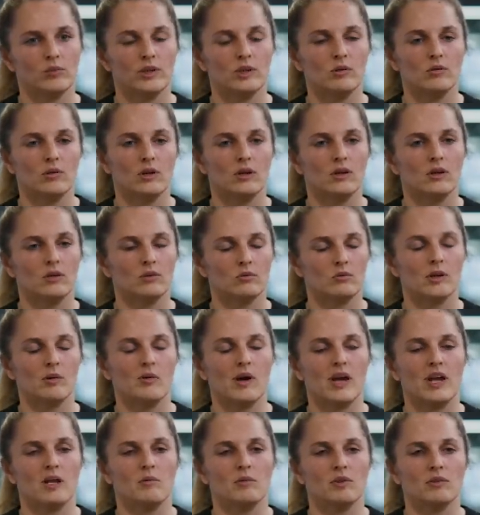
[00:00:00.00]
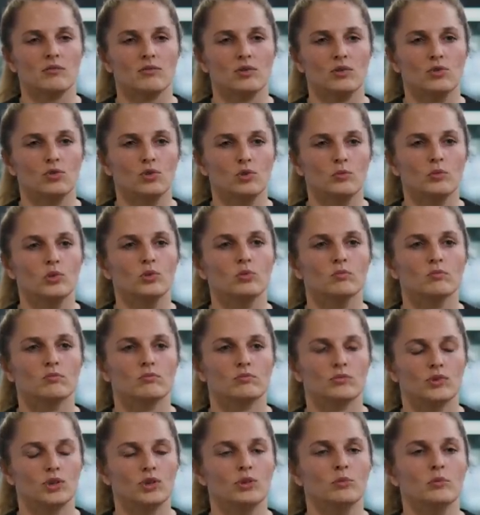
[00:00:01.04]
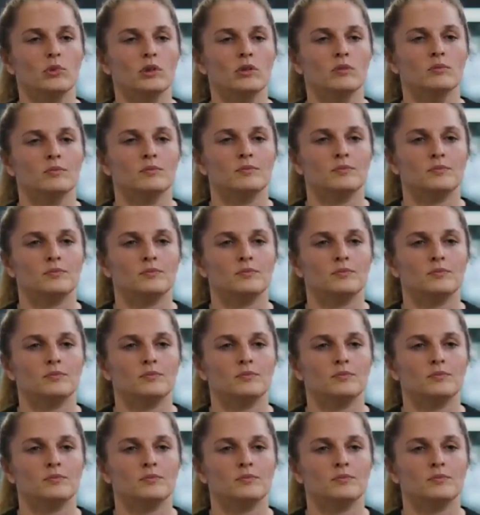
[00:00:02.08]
We were aiming for normal human.